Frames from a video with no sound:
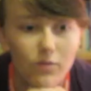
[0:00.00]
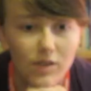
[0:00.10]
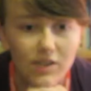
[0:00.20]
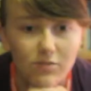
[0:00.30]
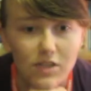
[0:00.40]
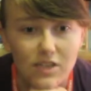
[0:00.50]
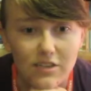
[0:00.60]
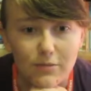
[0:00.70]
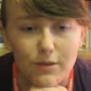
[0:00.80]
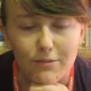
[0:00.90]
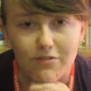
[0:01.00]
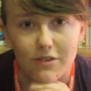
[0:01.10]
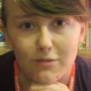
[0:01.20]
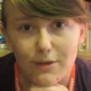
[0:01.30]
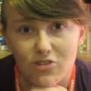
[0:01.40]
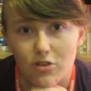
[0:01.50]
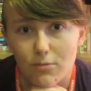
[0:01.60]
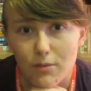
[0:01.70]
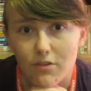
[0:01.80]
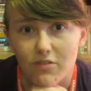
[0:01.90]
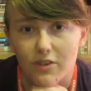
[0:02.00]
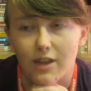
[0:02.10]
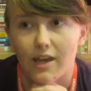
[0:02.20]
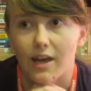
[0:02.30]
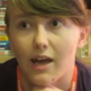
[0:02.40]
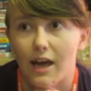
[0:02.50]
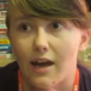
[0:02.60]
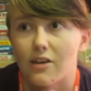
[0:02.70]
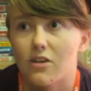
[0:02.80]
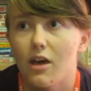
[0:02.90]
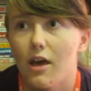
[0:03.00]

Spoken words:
Reading really did make me feel special. It made me feel like I had